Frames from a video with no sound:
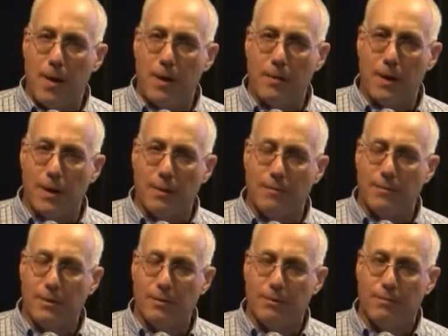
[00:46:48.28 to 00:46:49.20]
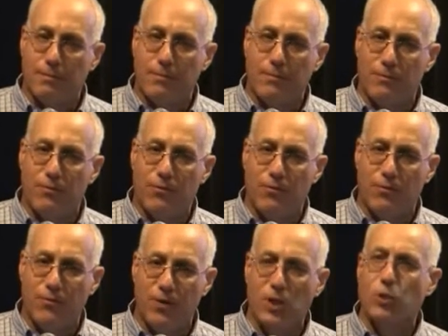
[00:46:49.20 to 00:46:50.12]
uh,
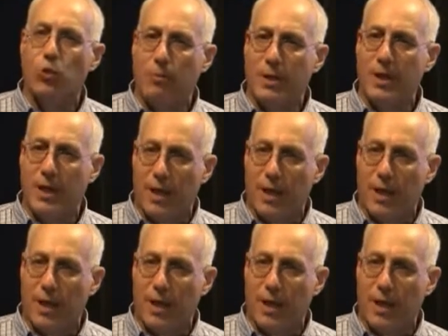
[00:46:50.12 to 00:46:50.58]
visual media,